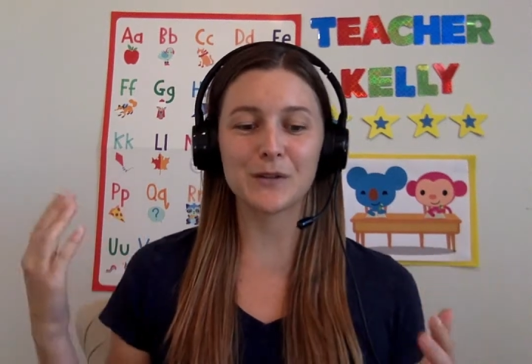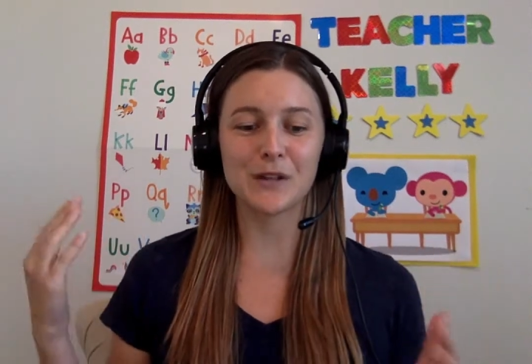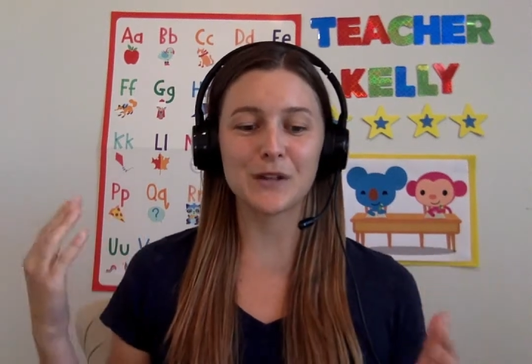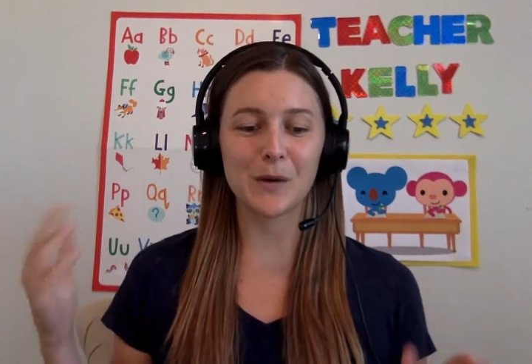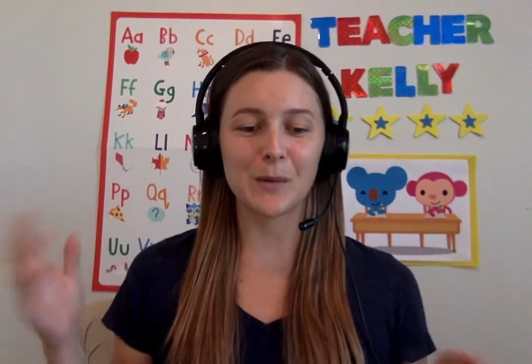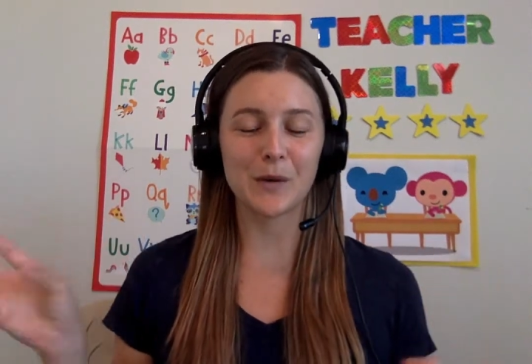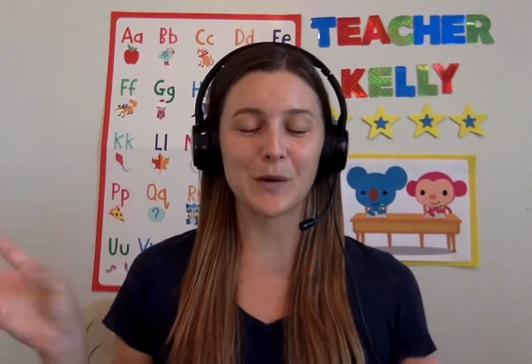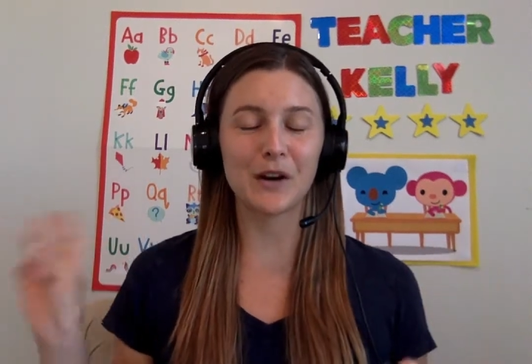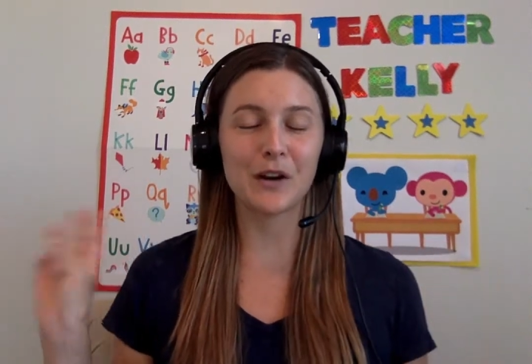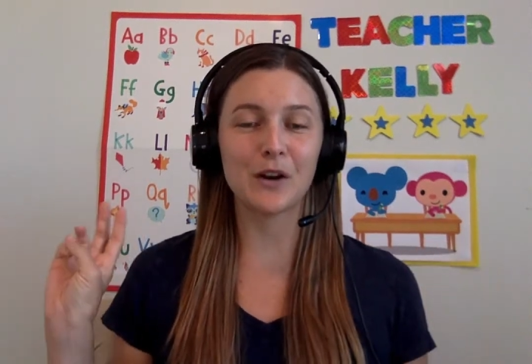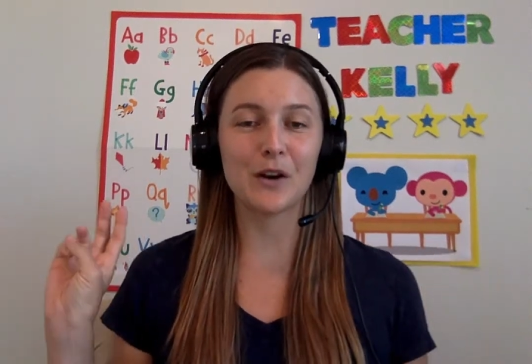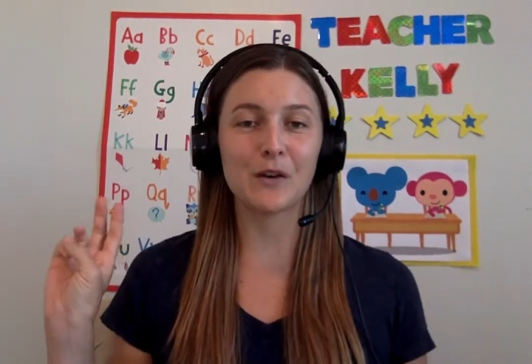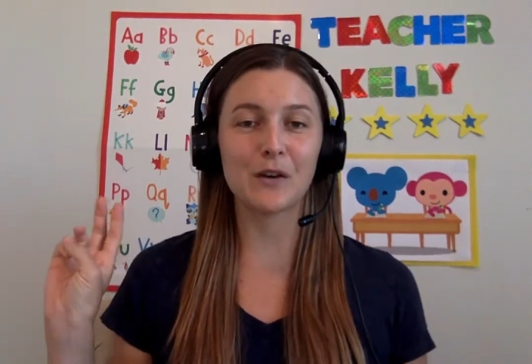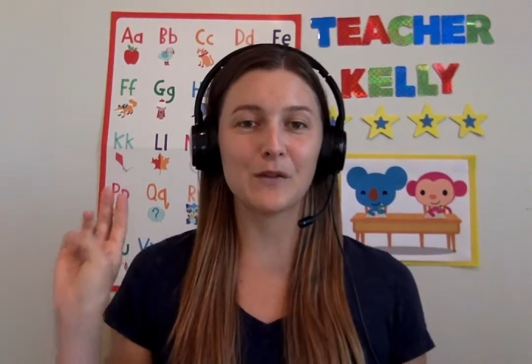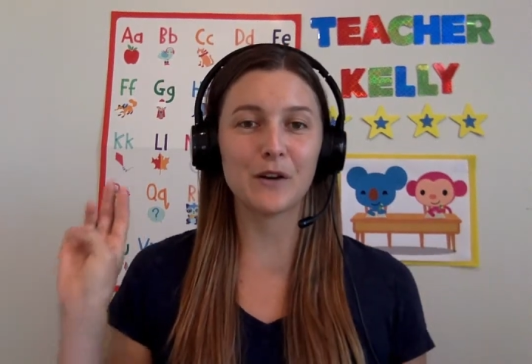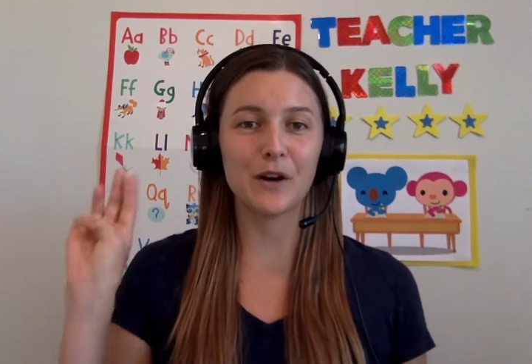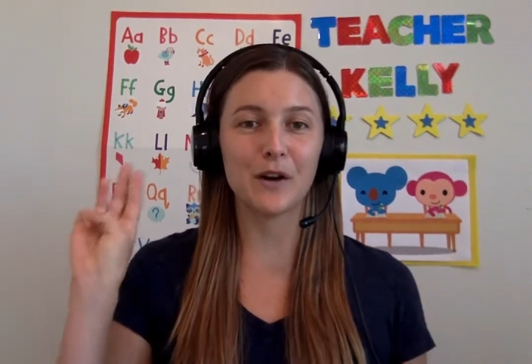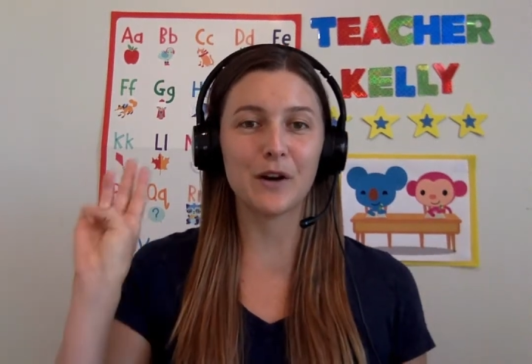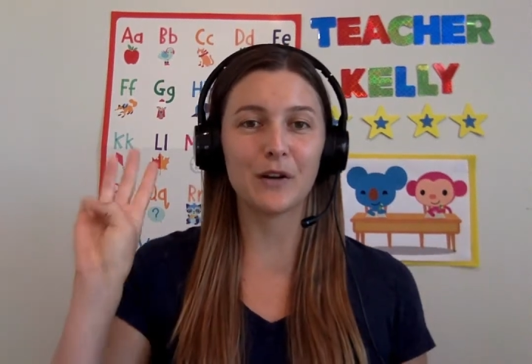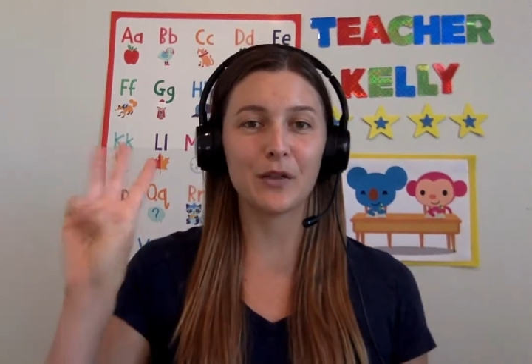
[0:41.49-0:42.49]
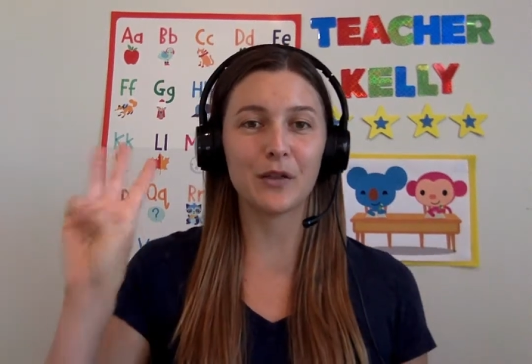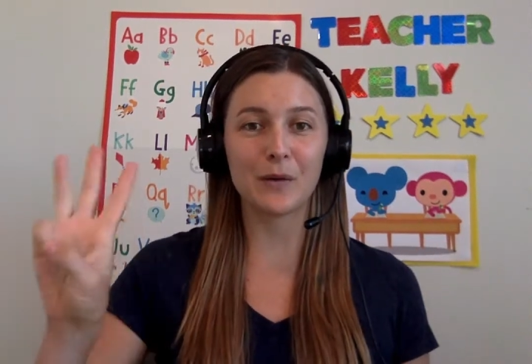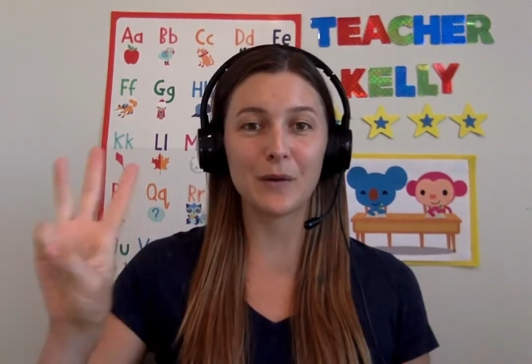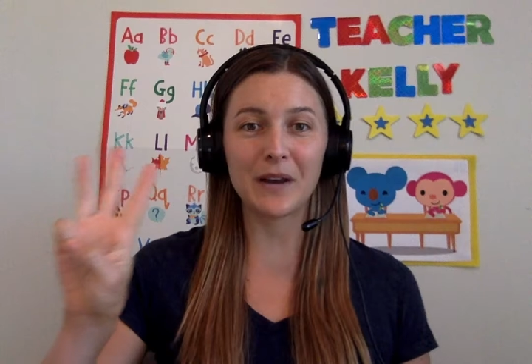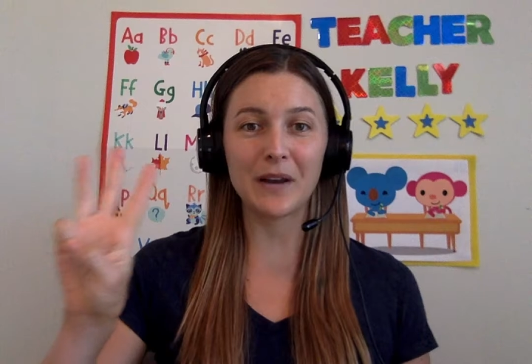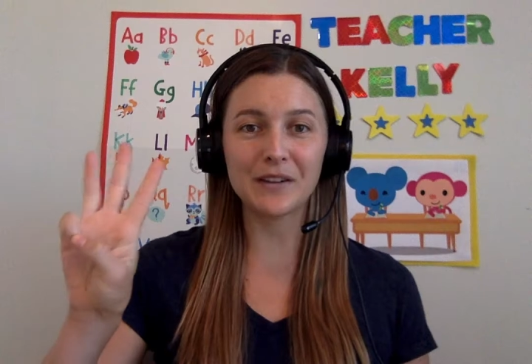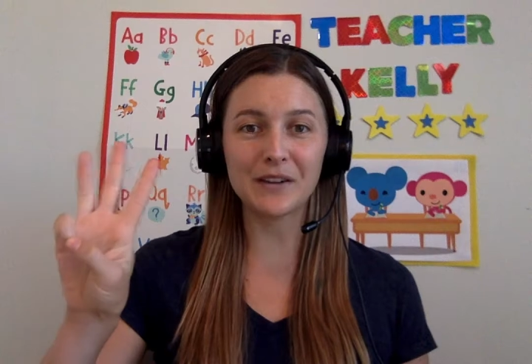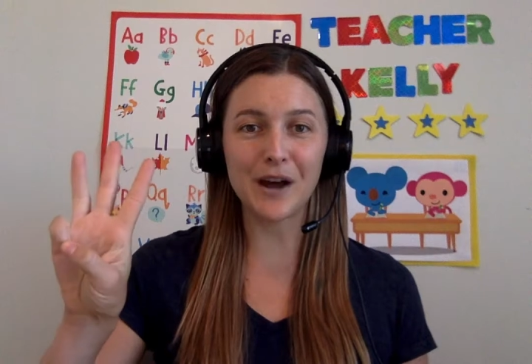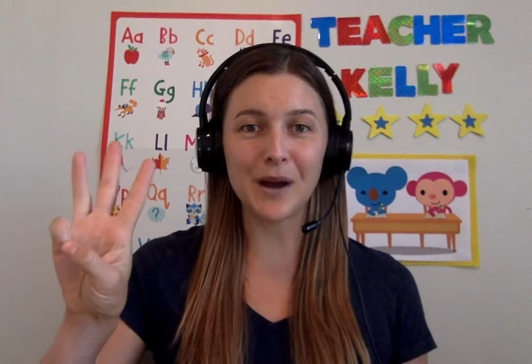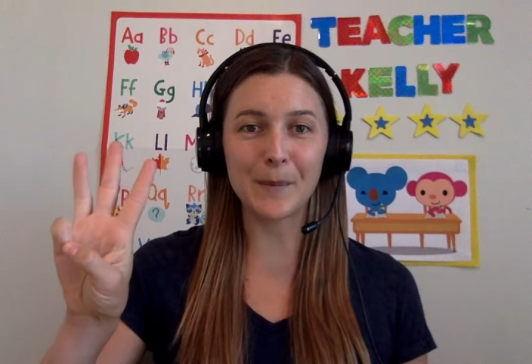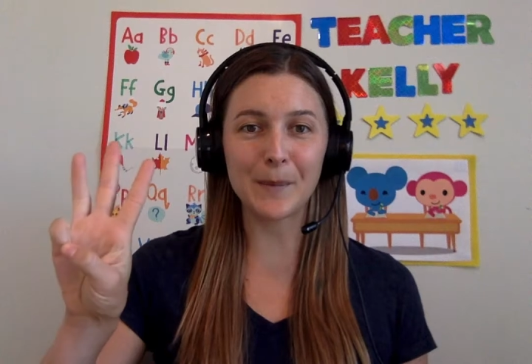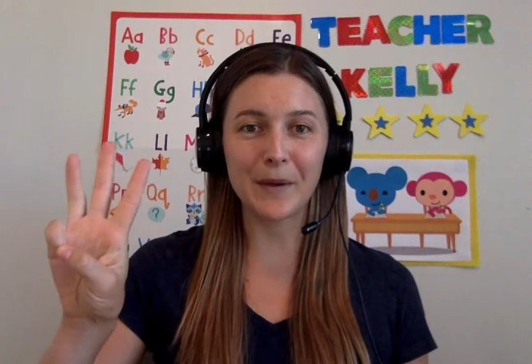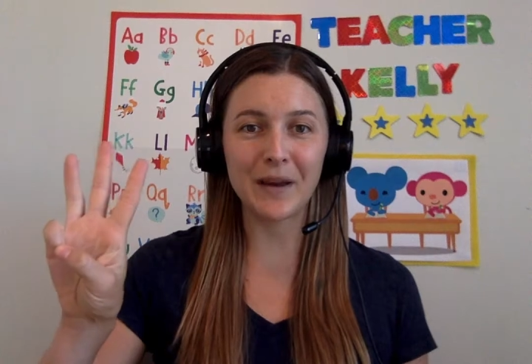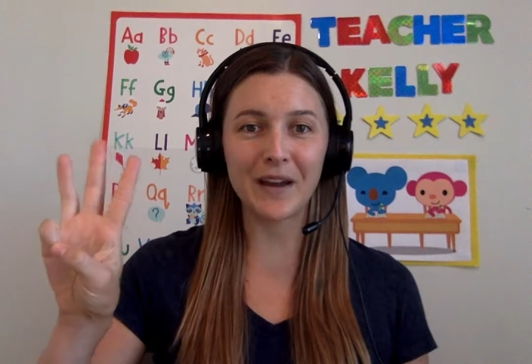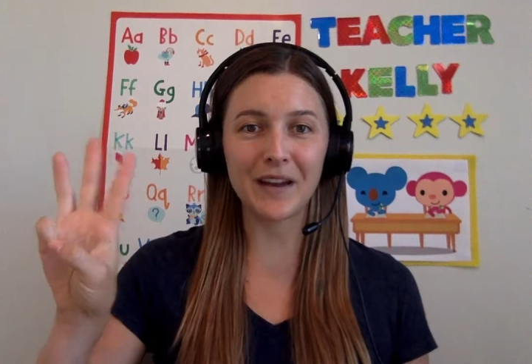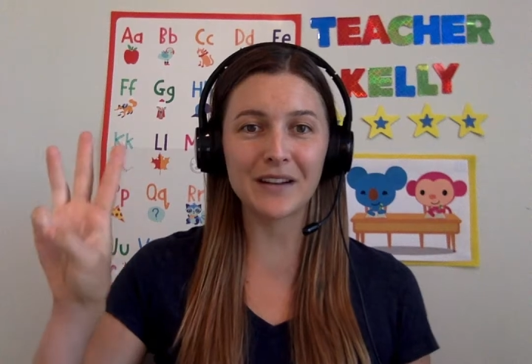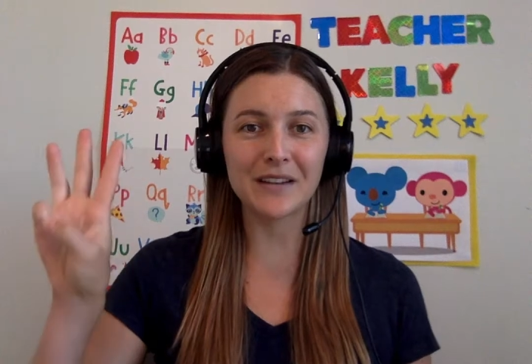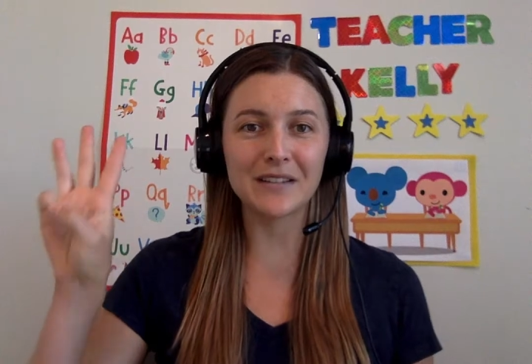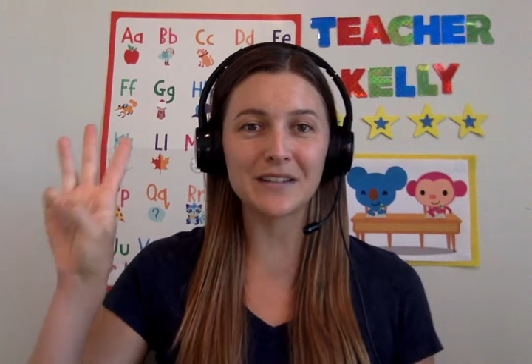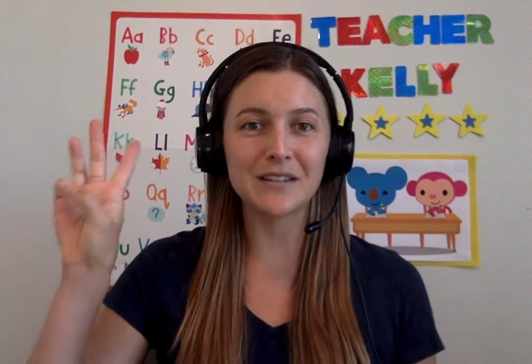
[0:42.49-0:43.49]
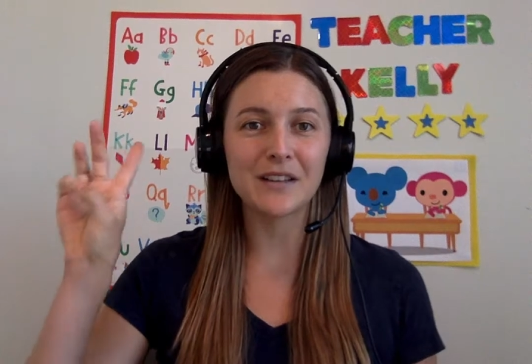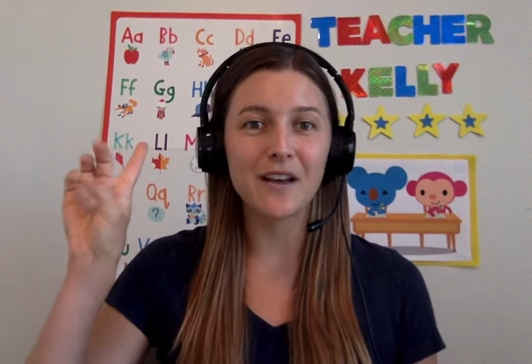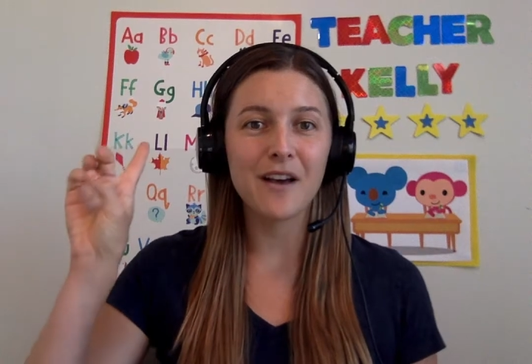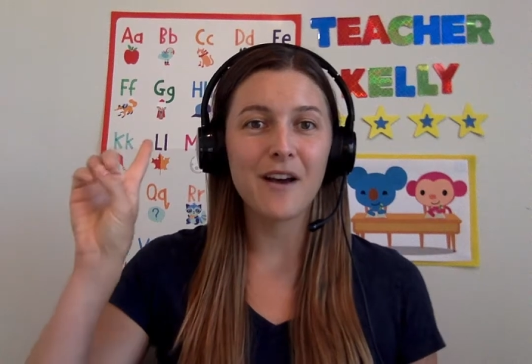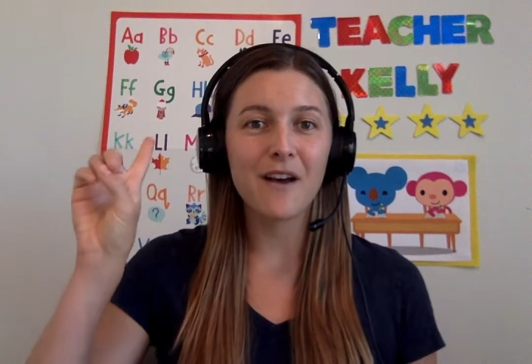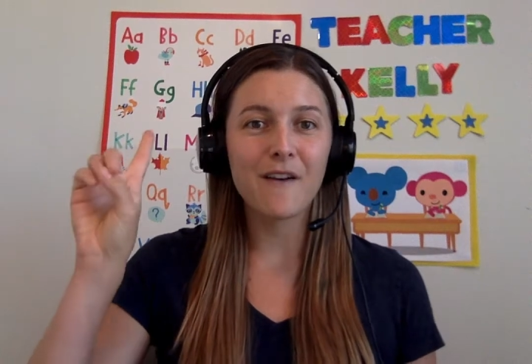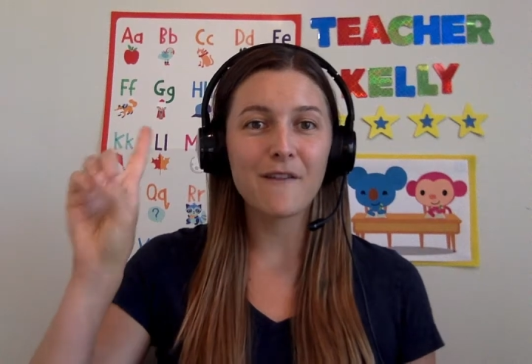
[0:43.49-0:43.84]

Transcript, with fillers: So we're going to go over three topics.